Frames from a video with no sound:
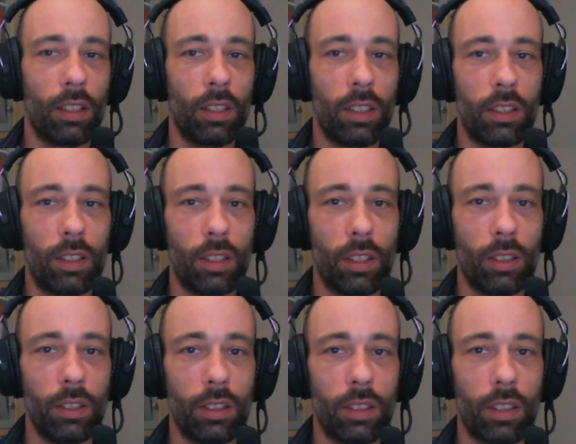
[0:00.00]
These
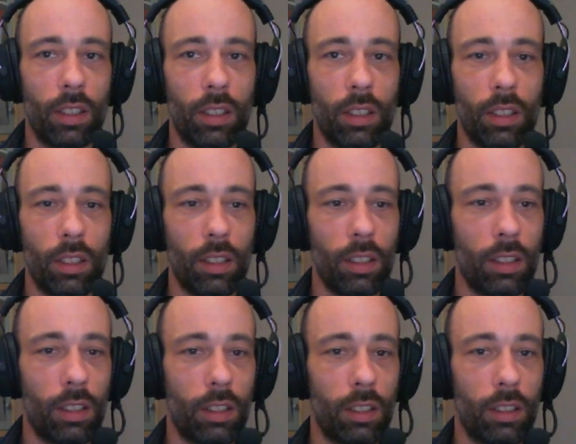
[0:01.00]
nodes here.
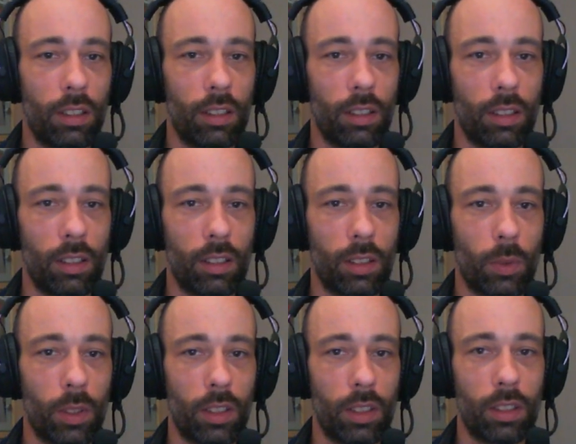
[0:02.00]
I
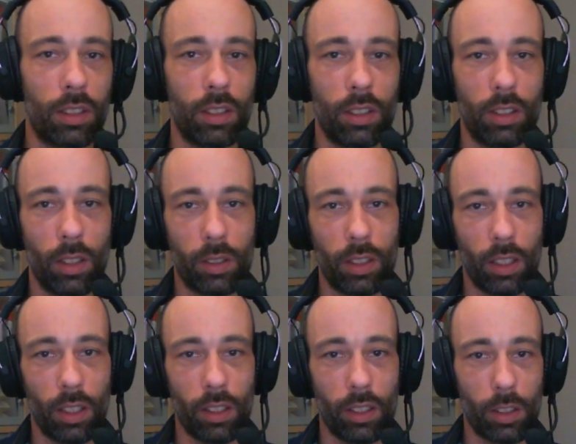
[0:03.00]
switched these nodes
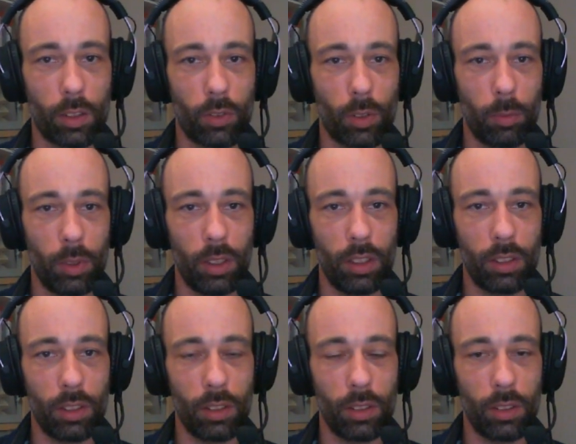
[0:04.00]
here are just for me
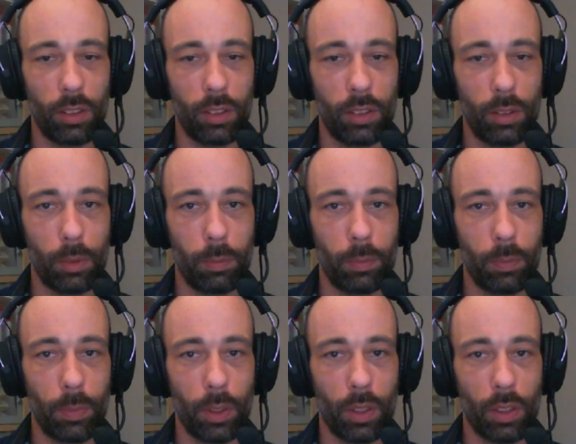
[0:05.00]
to
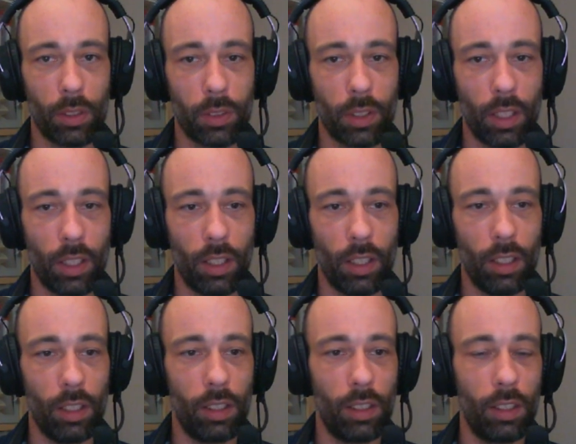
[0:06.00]
put it all
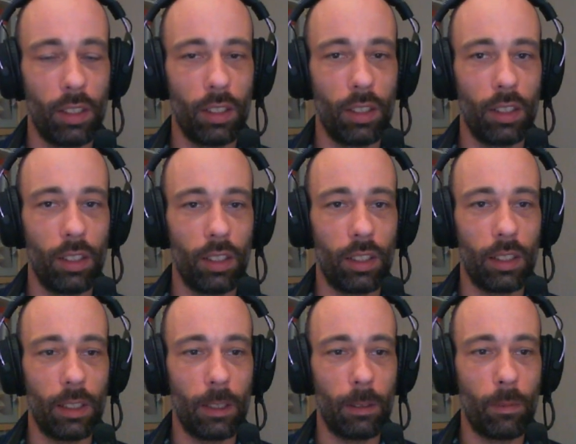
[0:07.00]
together.
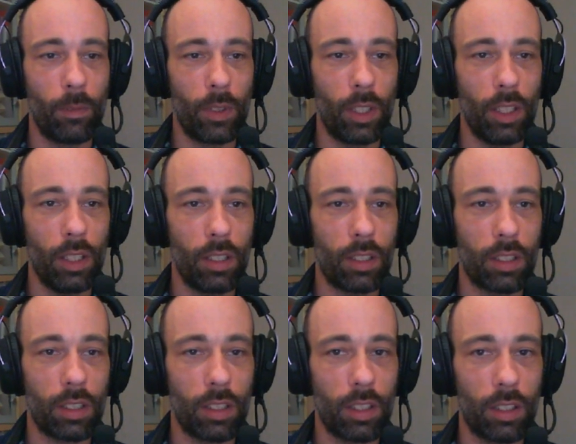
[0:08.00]
Um, the
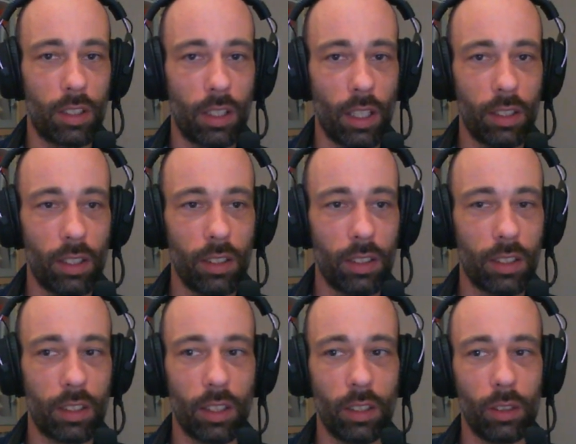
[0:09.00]
sentence
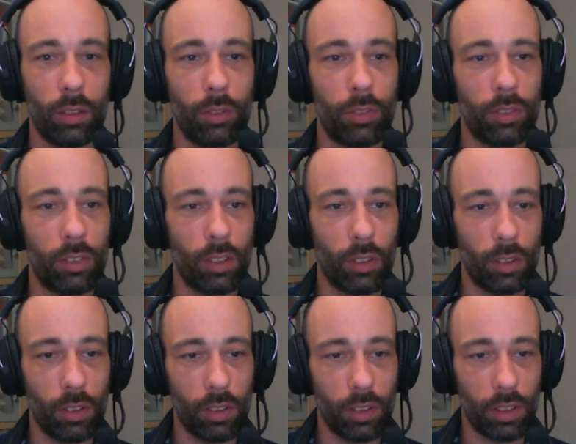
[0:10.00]
itself,
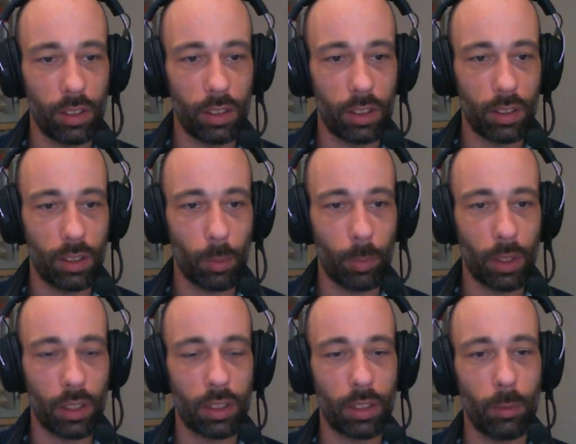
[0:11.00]
all these
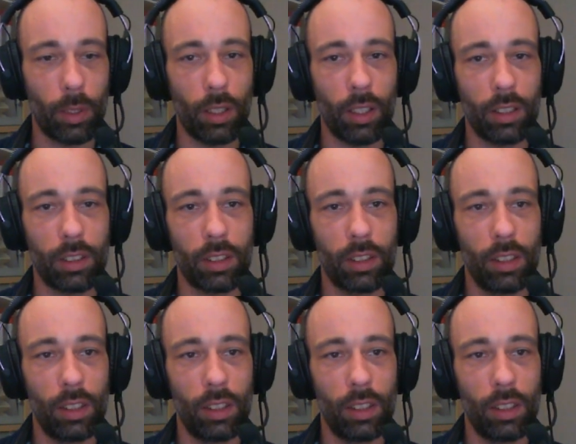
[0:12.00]
topics about it,